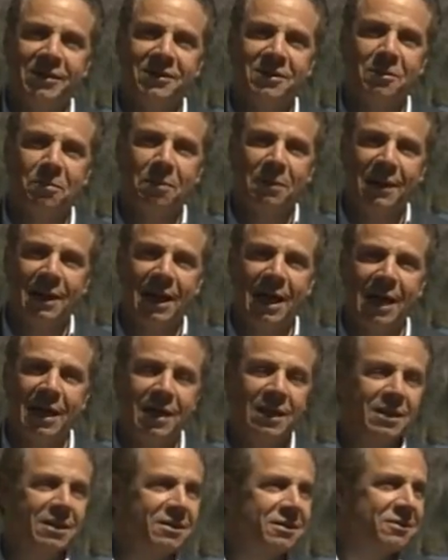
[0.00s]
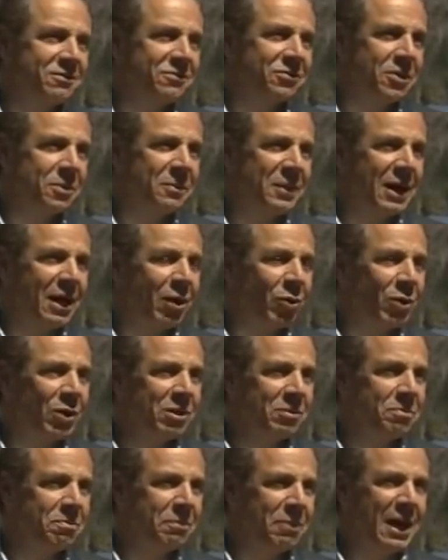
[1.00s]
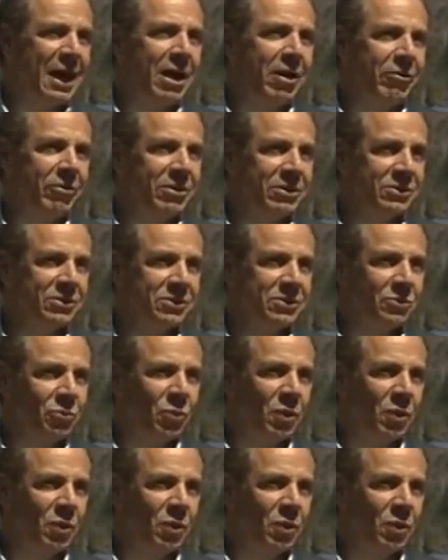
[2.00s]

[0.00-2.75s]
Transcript: the planet from our parents,